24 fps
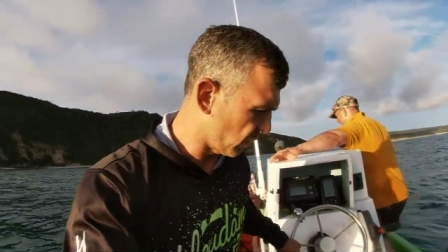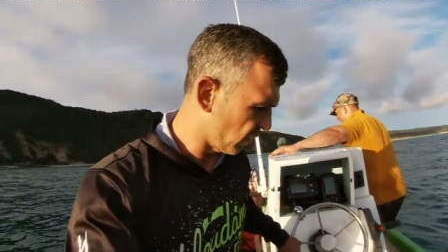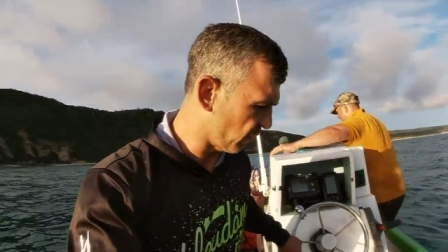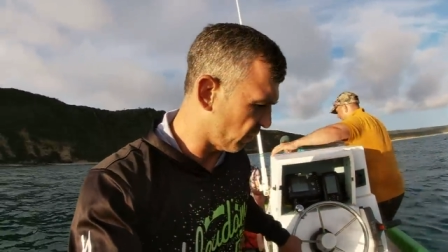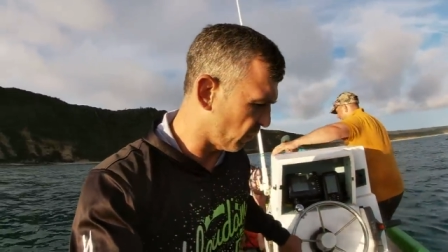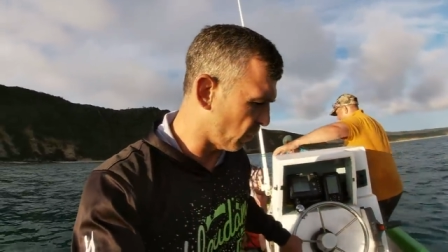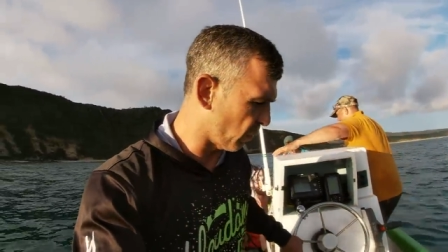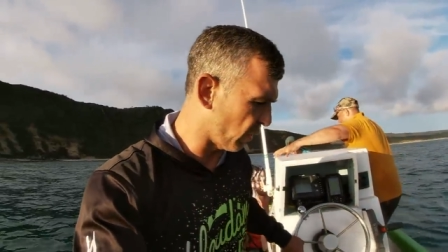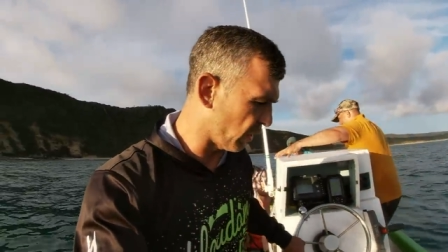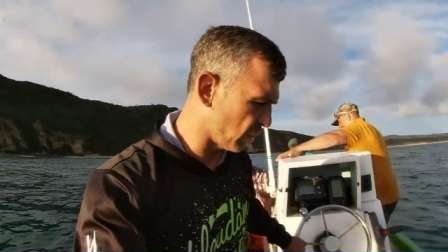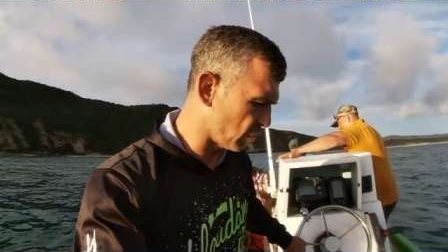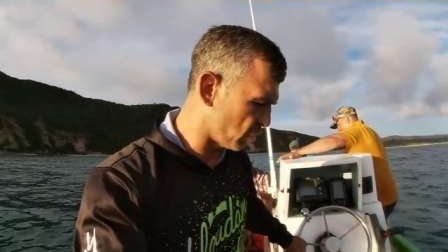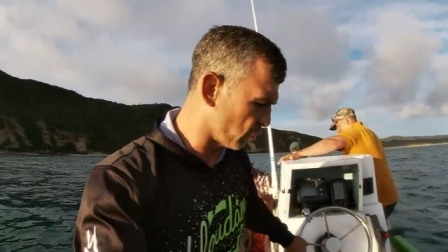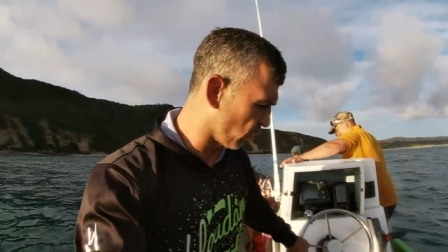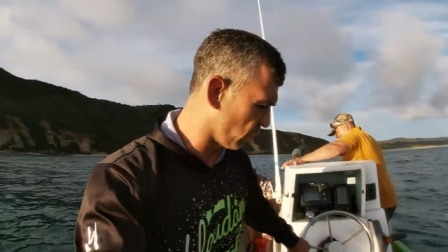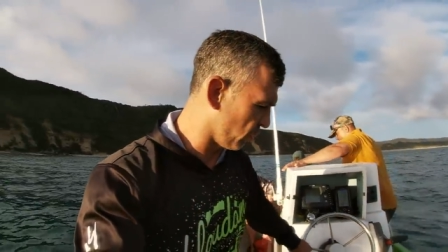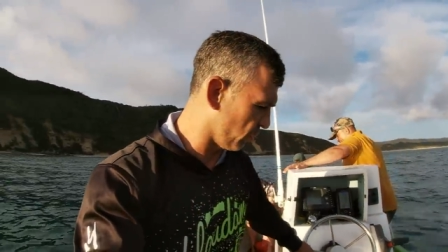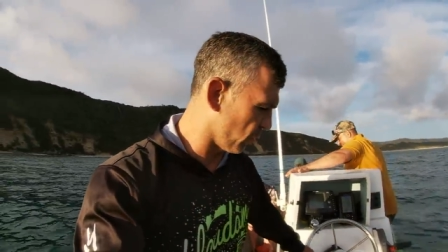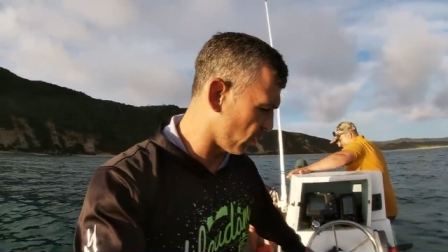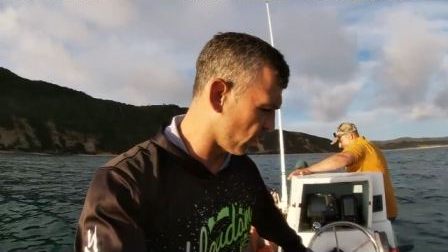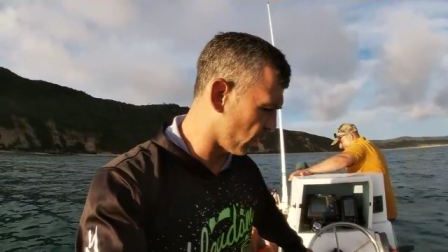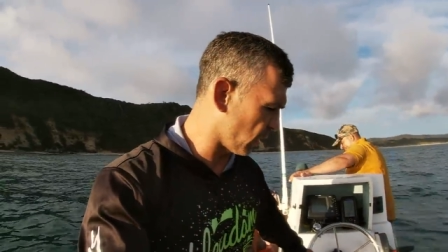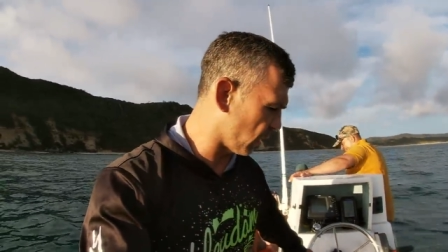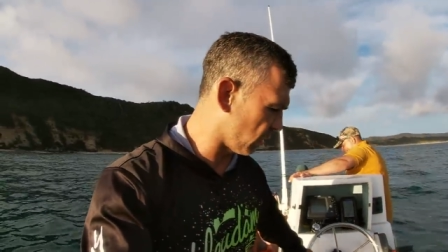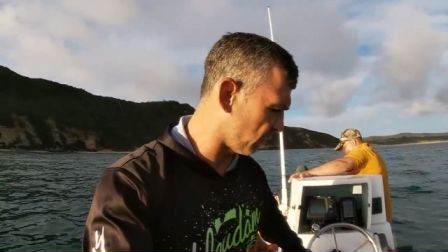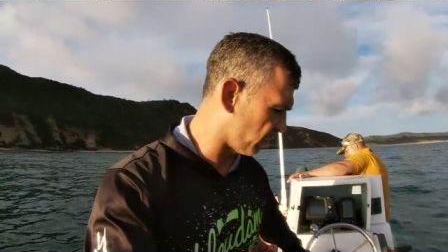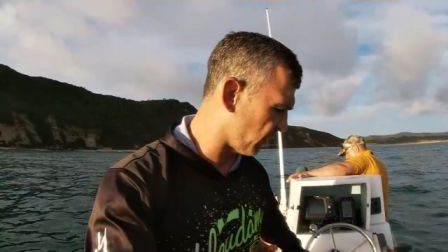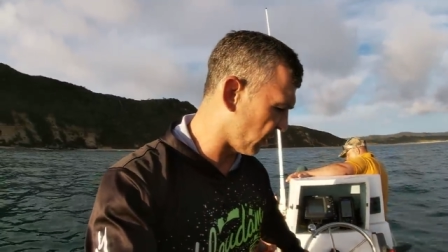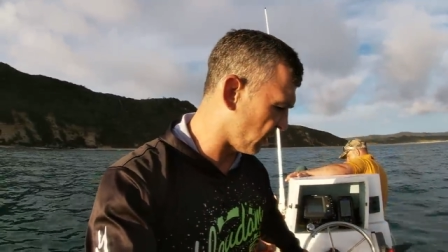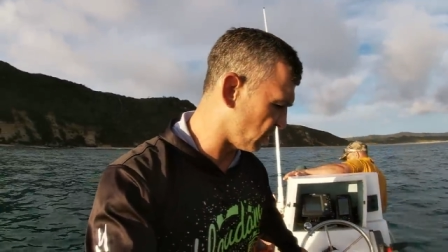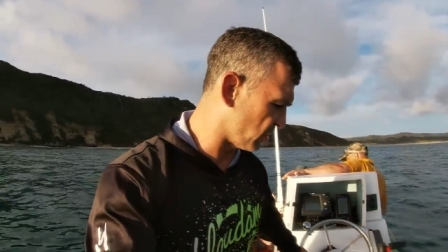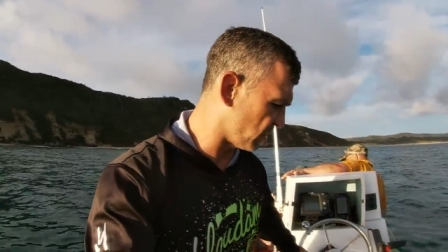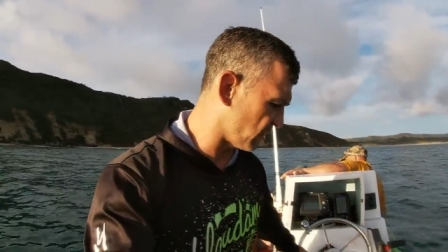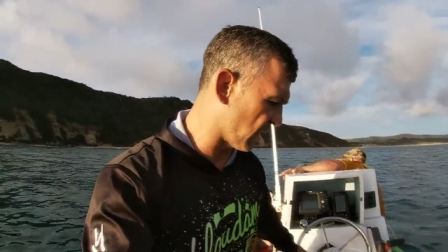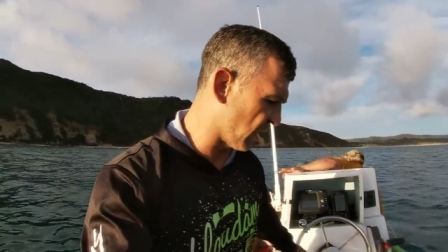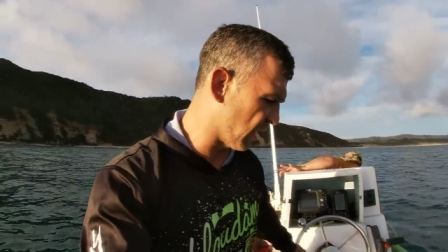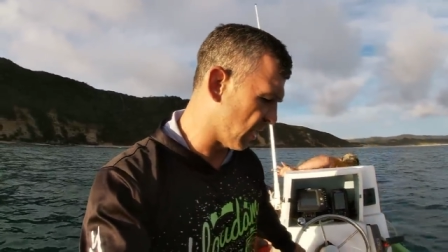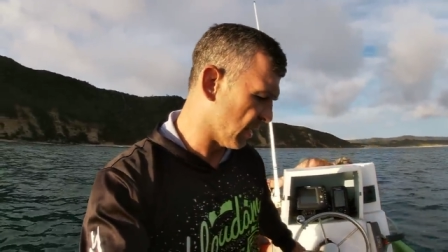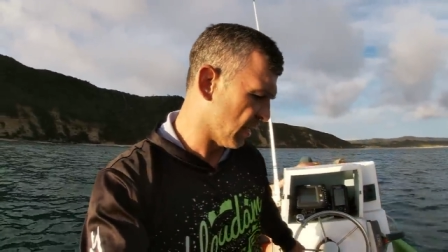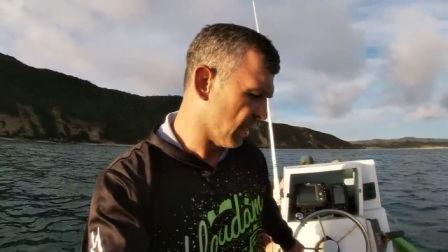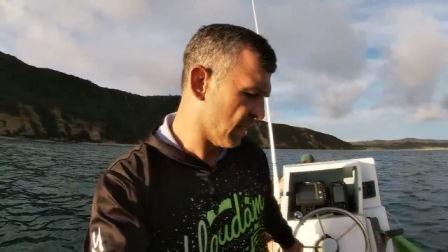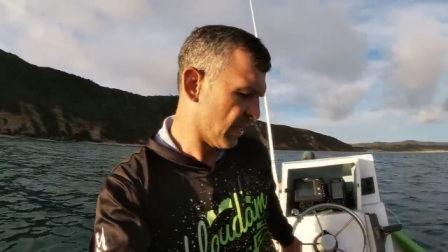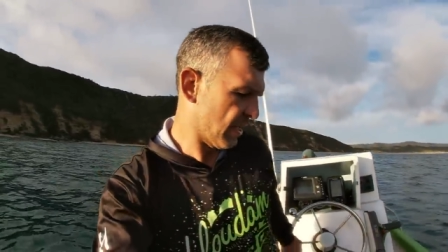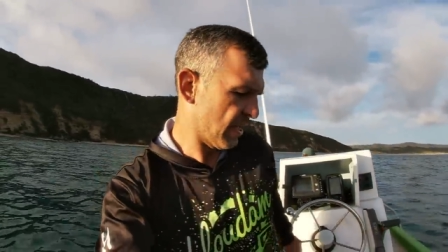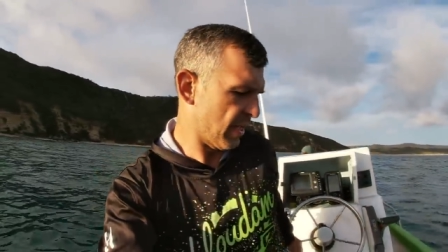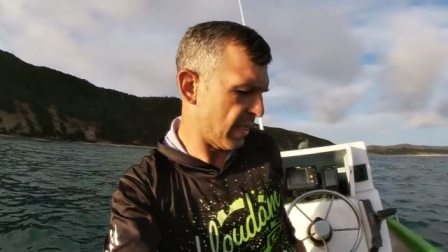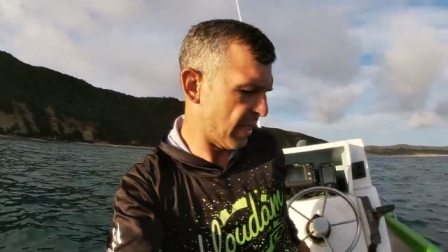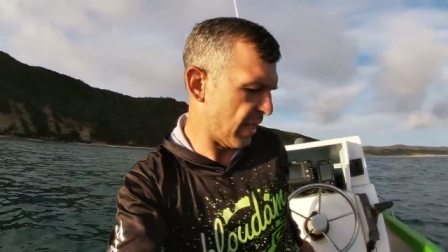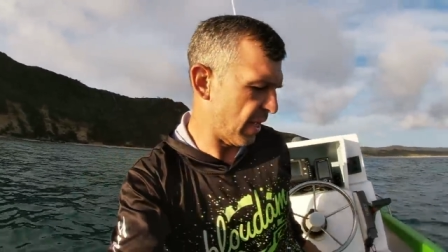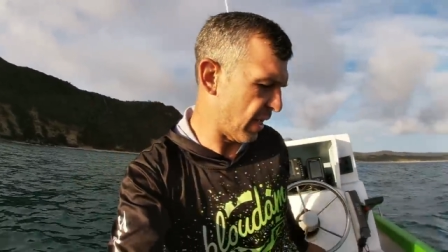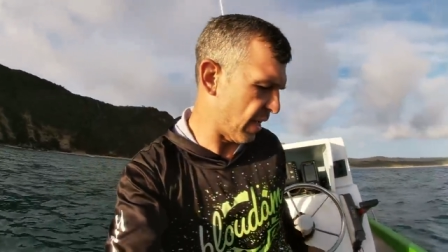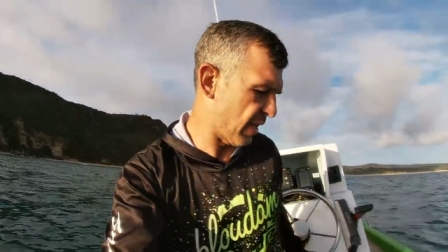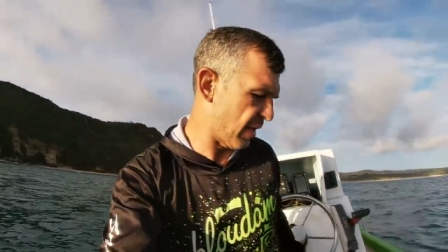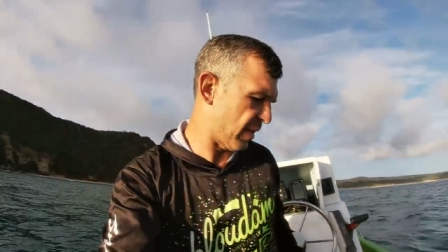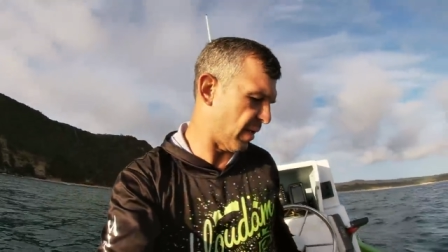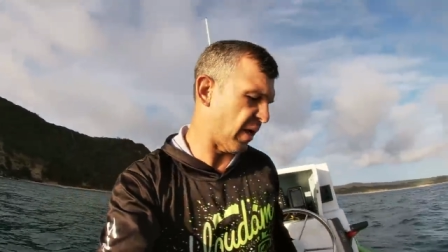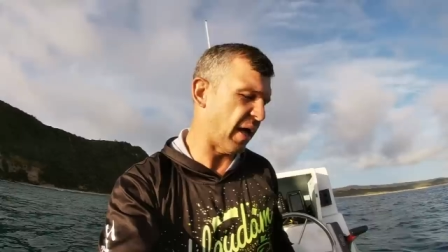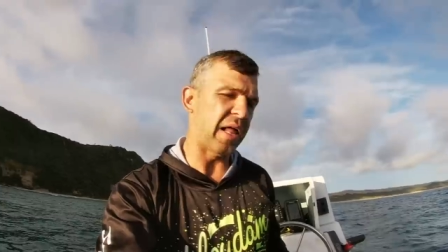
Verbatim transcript: if you want to join me on an adventure uh,